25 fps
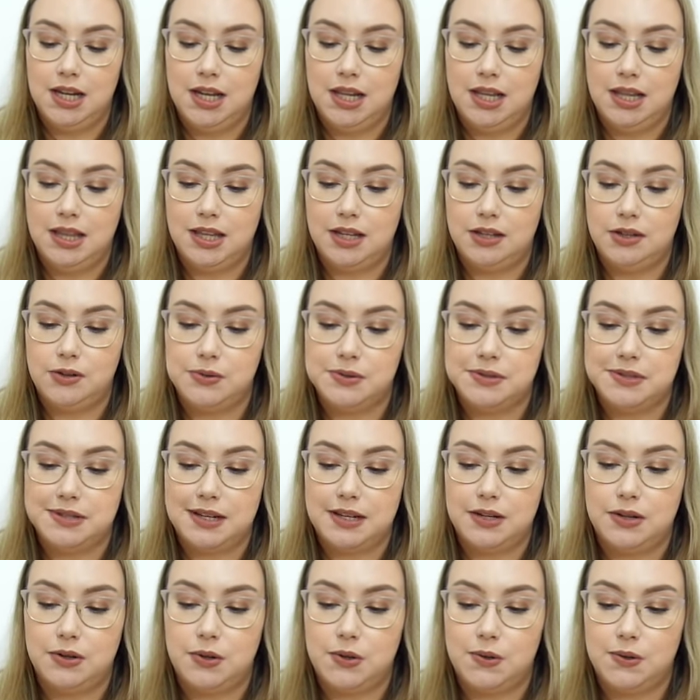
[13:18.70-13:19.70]
that you'll see
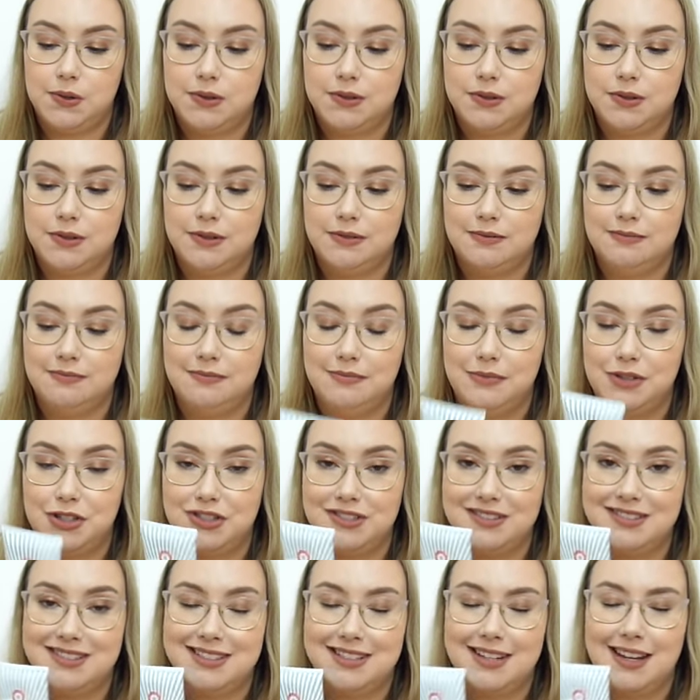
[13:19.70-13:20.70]
in a haul soon, which
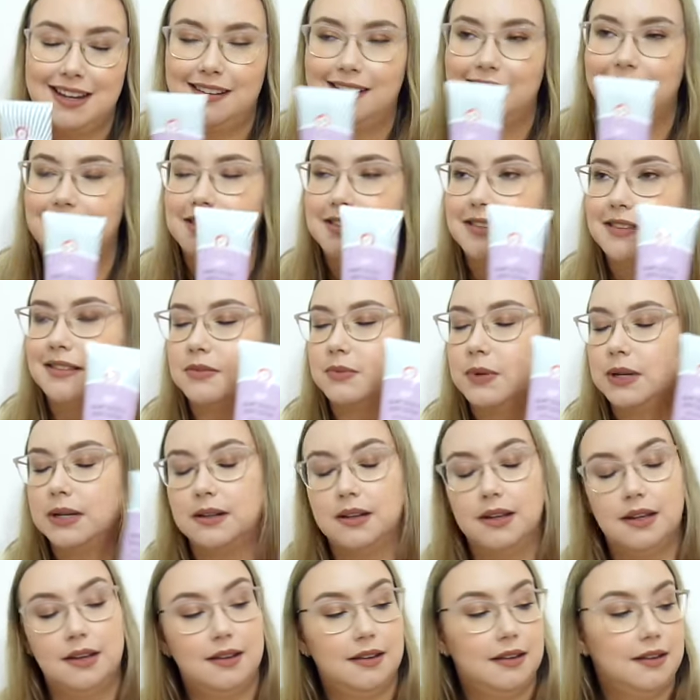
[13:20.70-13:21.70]
is technically this one.
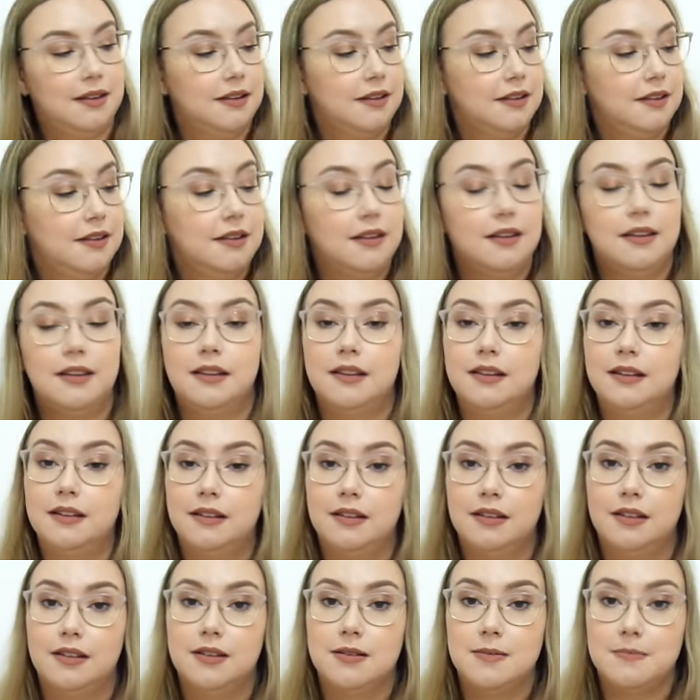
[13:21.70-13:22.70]

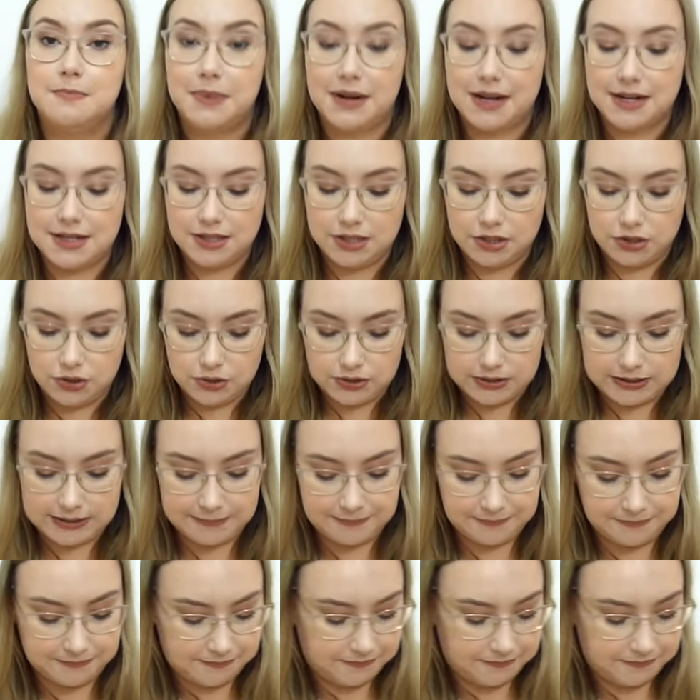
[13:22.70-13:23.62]
But I did use it.